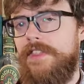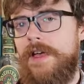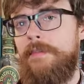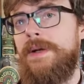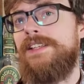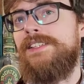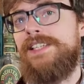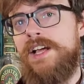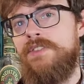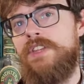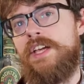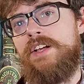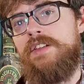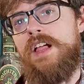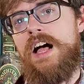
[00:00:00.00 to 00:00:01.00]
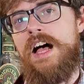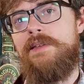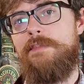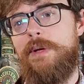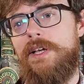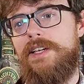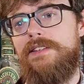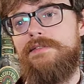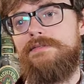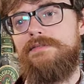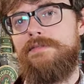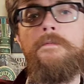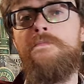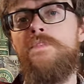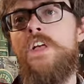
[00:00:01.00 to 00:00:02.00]
that might sound like a lot, but
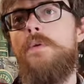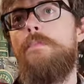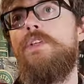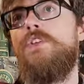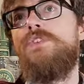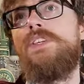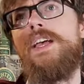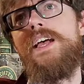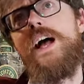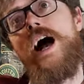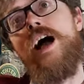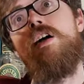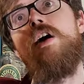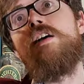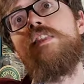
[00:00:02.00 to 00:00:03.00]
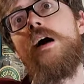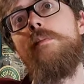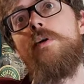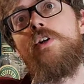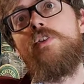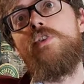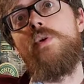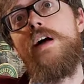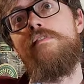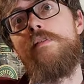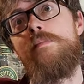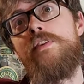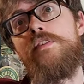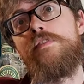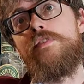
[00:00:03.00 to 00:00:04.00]
you say, I like that bottle you have
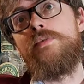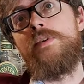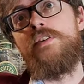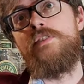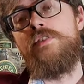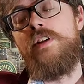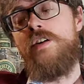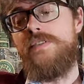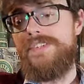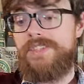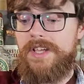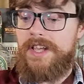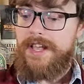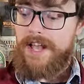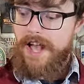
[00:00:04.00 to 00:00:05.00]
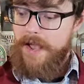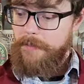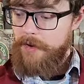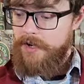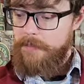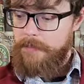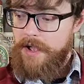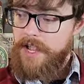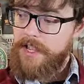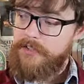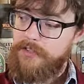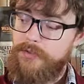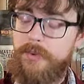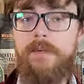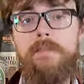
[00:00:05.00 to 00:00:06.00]
up there for $300. I'm already
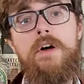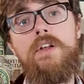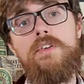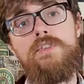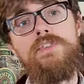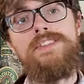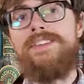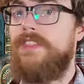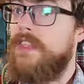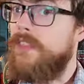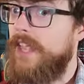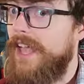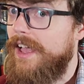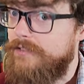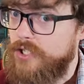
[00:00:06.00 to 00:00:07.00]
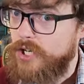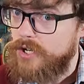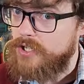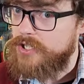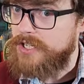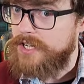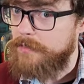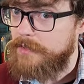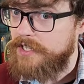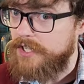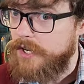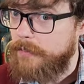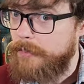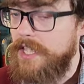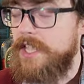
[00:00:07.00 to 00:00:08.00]
buying 3 bottles that they have charged
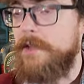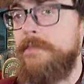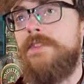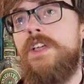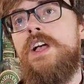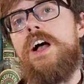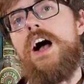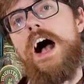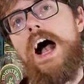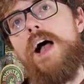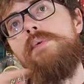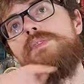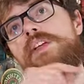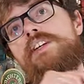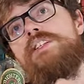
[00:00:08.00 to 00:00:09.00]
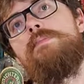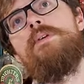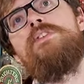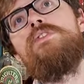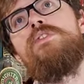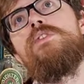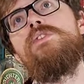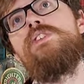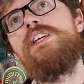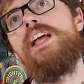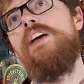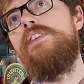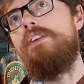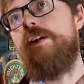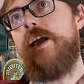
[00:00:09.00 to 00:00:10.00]
MSRP. I would like to bundle those
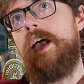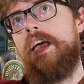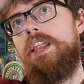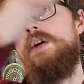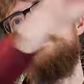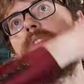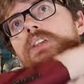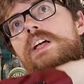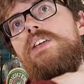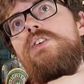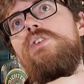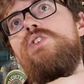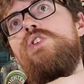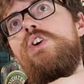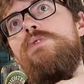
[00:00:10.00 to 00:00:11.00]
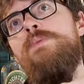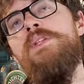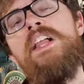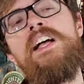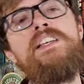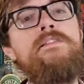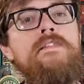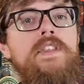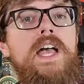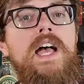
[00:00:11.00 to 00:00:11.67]
together and I would like you to charge me less for